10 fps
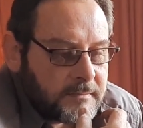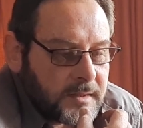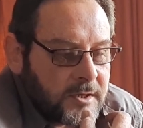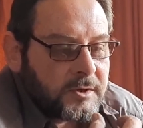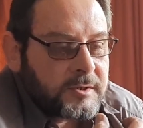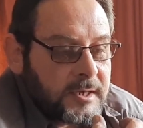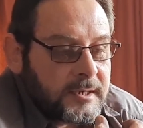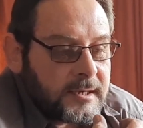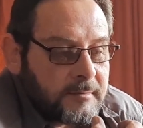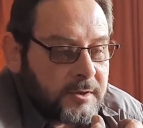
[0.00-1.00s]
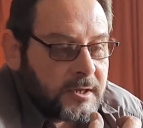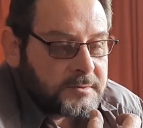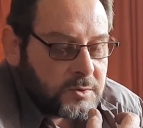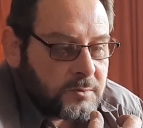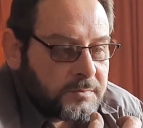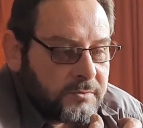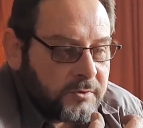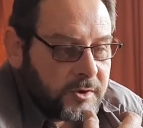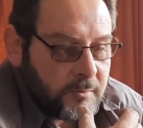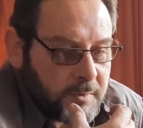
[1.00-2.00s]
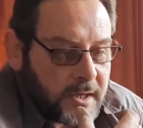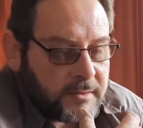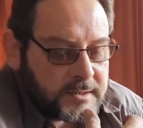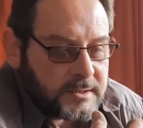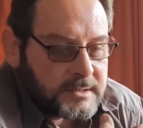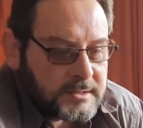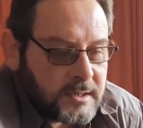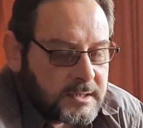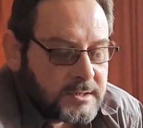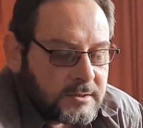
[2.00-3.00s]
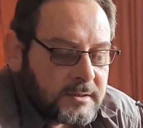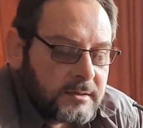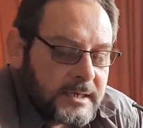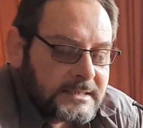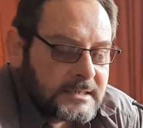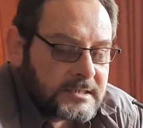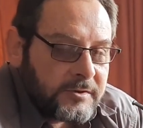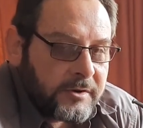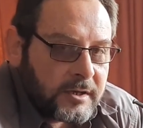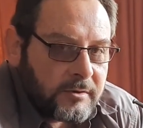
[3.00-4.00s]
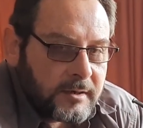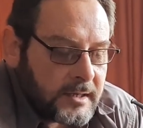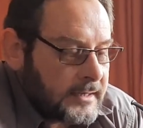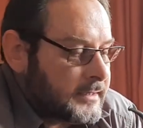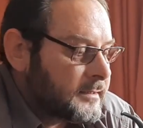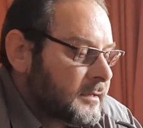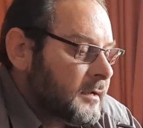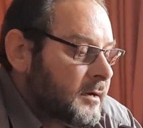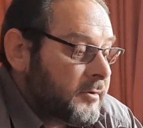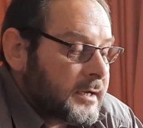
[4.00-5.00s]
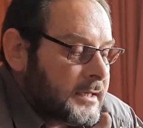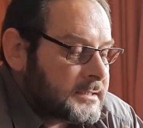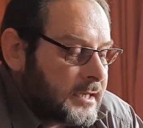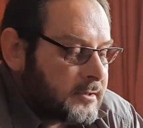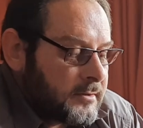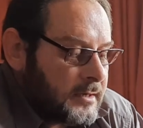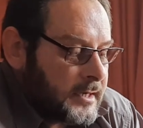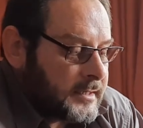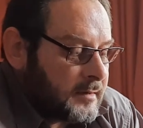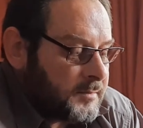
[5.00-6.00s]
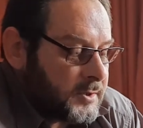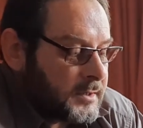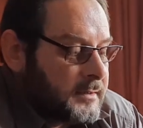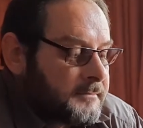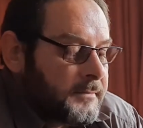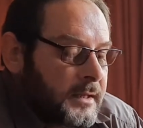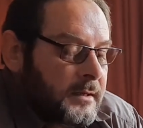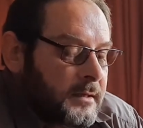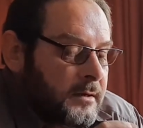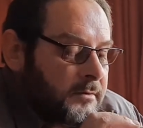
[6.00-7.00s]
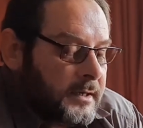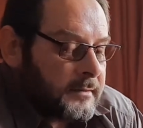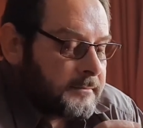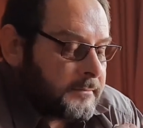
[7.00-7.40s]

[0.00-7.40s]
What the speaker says: nicotine can be absorbed through your mouth, so it's not necessary to inhale it. Right, let's get to the lighting part. Right.